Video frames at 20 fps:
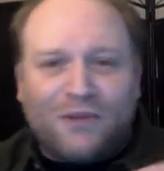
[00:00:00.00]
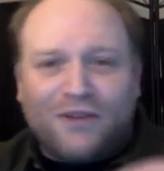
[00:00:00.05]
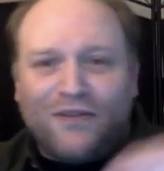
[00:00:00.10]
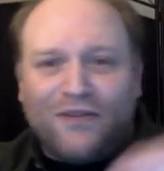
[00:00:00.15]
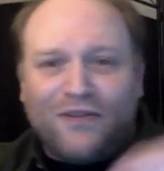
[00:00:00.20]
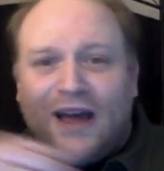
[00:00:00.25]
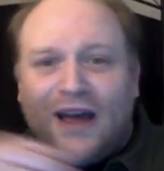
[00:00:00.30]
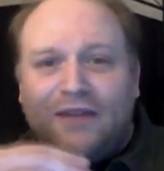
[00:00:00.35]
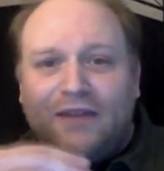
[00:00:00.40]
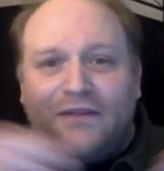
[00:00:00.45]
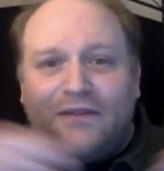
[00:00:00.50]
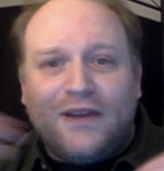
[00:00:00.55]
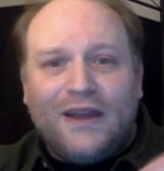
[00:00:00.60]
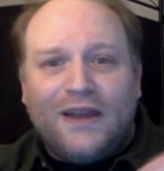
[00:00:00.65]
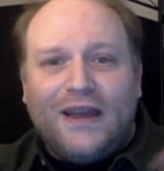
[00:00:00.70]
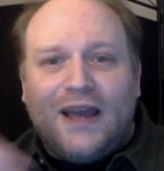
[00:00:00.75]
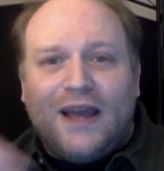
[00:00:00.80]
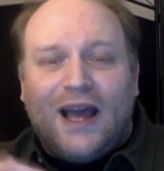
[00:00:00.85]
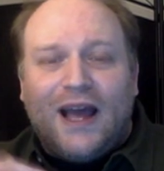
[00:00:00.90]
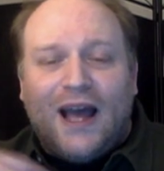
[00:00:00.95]
5.
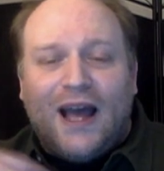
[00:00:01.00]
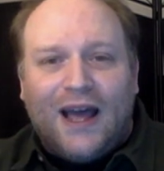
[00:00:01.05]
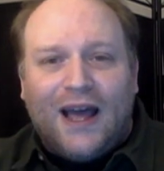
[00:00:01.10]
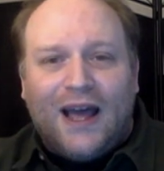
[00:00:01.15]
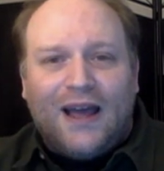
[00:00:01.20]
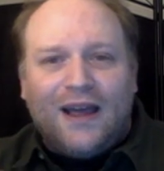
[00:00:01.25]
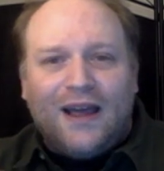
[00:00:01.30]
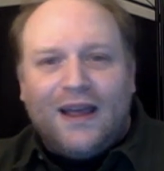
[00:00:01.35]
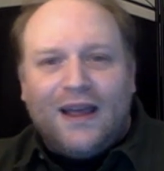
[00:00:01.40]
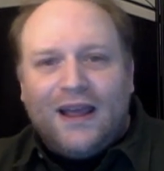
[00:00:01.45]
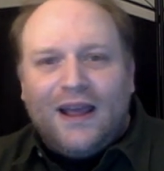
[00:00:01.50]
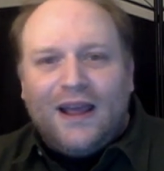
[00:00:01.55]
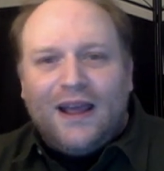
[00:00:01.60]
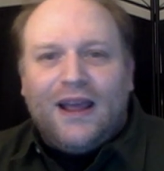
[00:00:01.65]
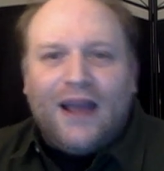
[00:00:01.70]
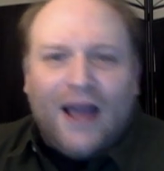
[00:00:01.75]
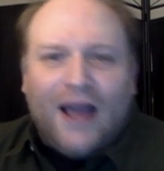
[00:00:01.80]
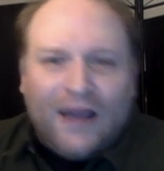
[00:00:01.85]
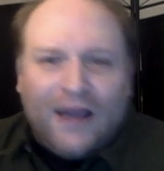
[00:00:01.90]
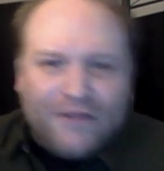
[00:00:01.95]

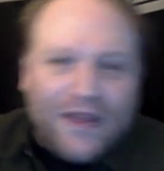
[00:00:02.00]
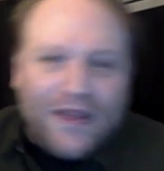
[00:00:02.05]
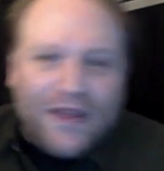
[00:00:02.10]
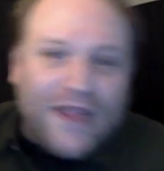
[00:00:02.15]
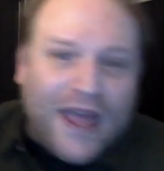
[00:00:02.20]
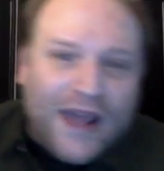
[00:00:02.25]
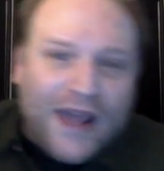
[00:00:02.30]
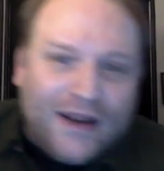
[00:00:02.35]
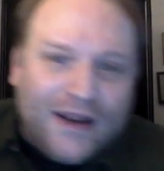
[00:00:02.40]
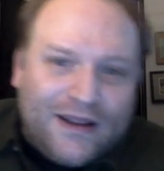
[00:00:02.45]
I've done that.